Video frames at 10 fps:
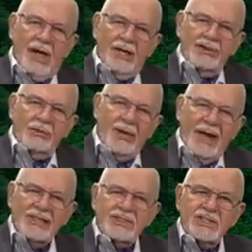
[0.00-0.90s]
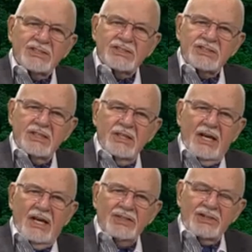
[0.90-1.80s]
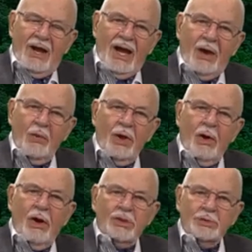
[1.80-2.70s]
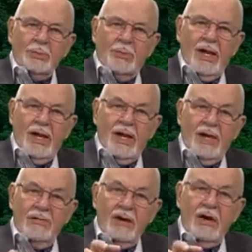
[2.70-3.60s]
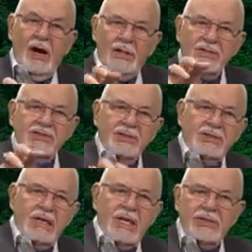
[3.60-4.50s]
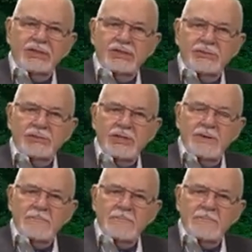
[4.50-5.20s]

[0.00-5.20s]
and directs us as to how we ought to pray in regard to certain issues.